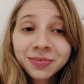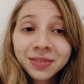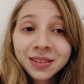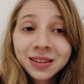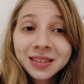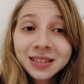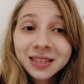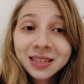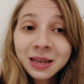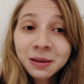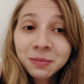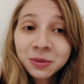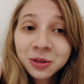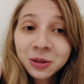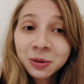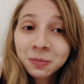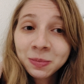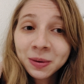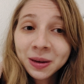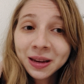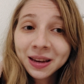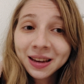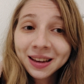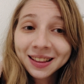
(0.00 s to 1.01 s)
seem to
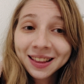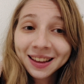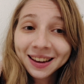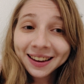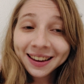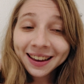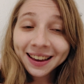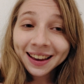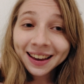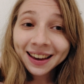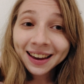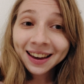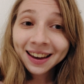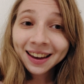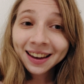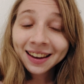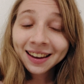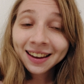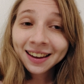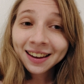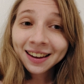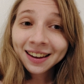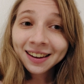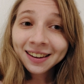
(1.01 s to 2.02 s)
be like,
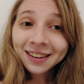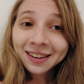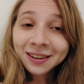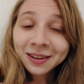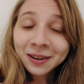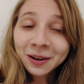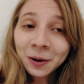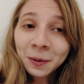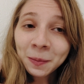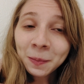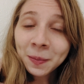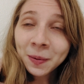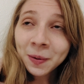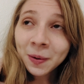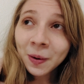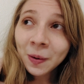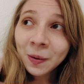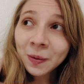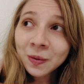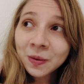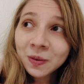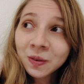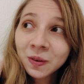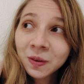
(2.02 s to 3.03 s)
you know,
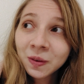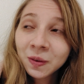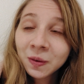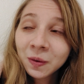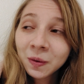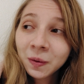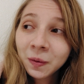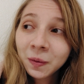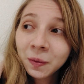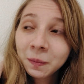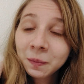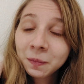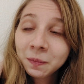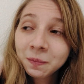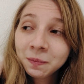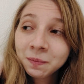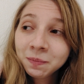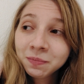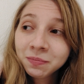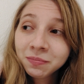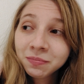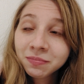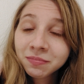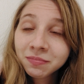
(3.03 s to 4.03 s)
prone to
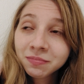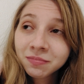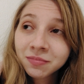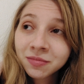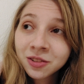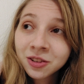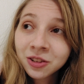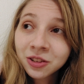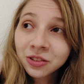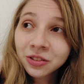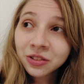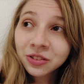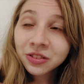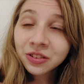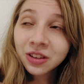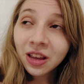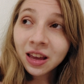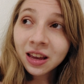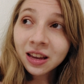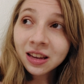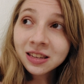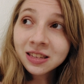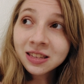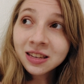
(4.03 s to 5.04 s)
just
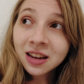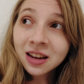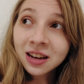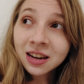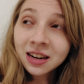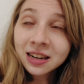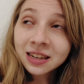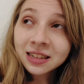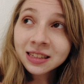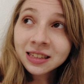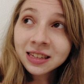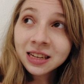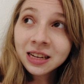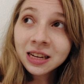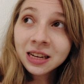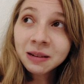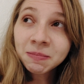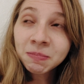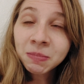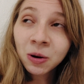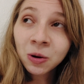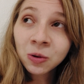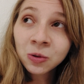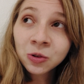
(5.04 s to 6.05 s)

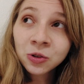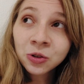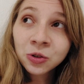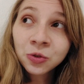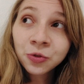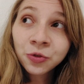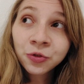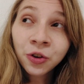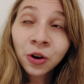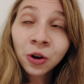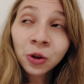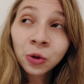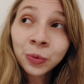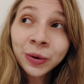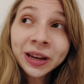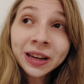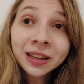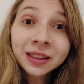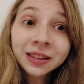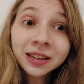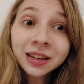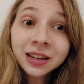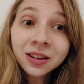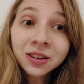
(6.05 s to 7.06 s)
anxiety, prone to following
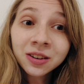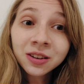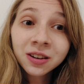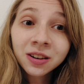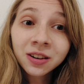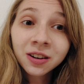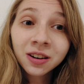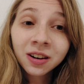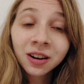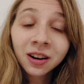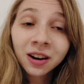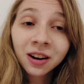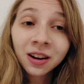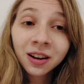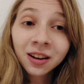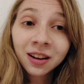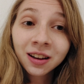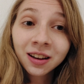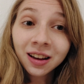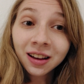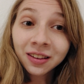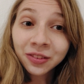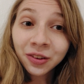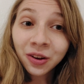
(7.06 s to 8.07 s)
a leader
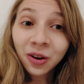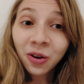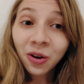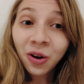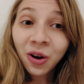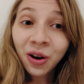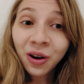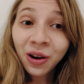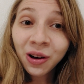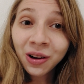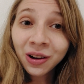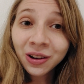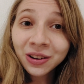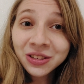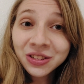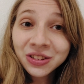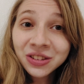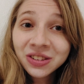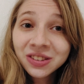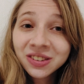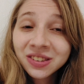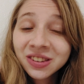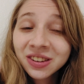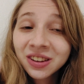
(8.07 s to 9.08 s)
at all
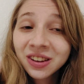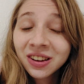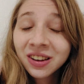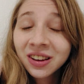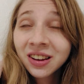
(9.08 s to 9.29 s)
costs,